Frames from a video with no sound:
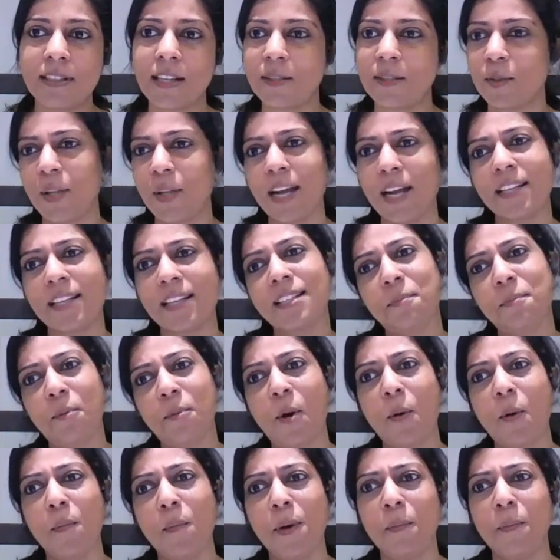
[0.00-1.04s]
And so that is
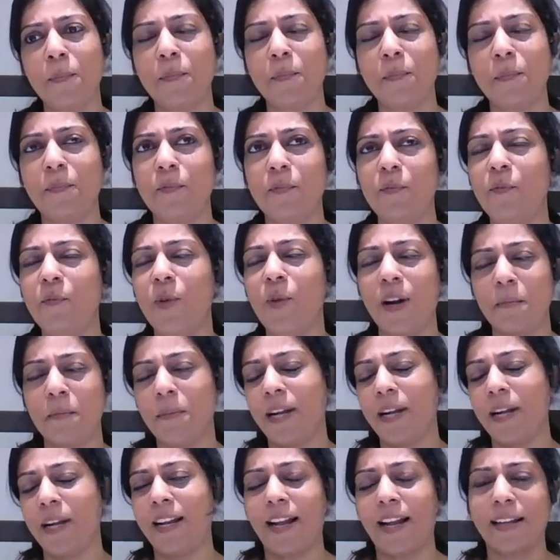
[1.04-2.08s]
probably one of
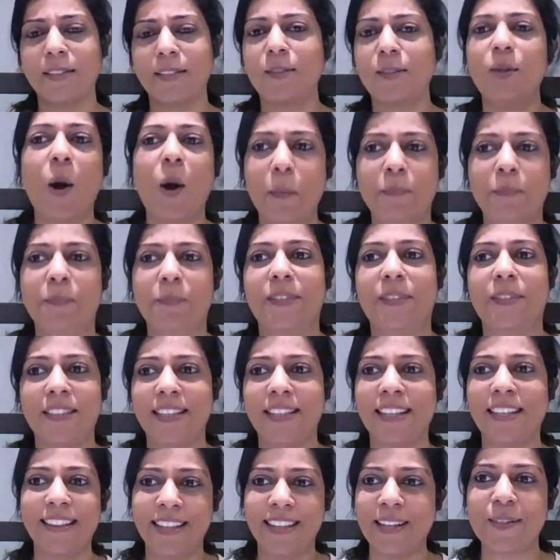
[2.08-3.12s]
my like top
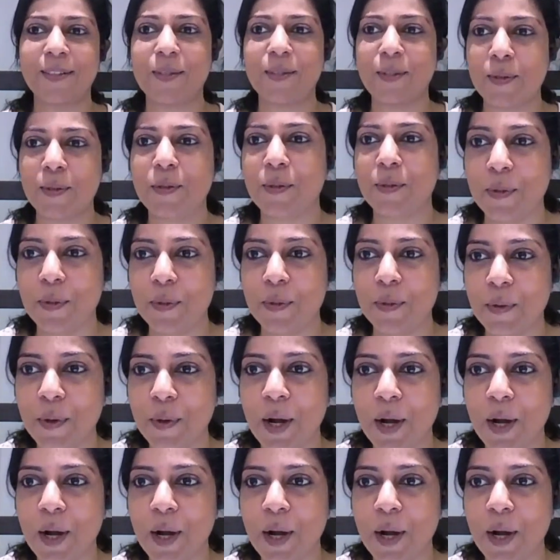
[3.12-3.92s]
three things to do,